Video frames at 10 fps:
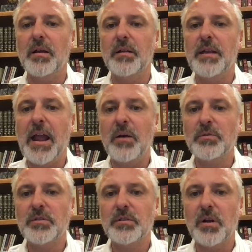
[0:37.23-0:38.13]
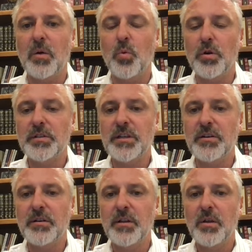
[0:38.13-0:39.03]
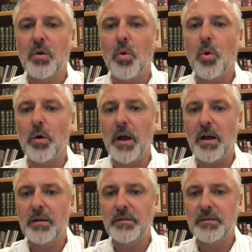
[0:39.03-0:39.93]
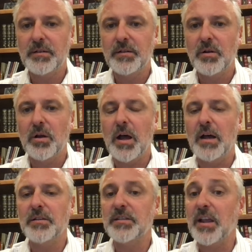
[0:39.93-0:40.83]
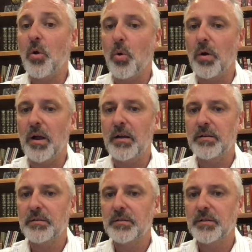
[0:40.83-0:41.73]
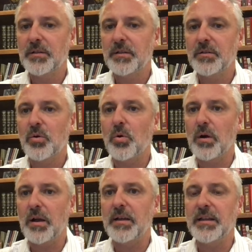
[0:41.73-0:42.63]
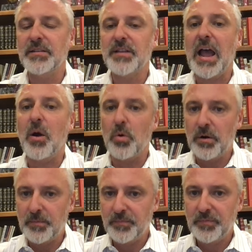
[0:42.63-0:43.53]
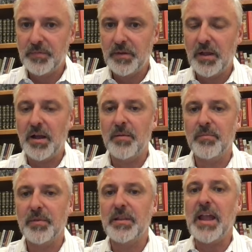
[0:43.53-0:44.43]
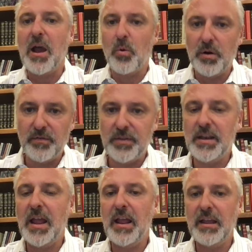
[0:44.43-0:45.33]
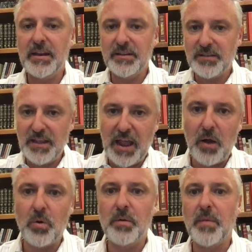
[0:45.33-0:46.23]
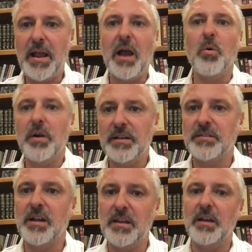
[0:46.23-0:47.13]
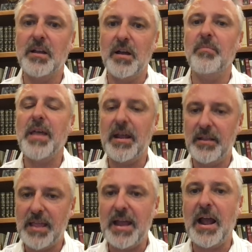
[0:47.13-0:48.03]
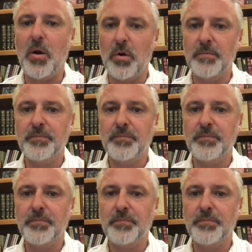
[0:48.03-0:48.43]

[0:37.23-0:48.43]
nouns, words here, hora, say hora. Hora is hour, the hour of the day. It is the hour. My hour has not yet come, that hour.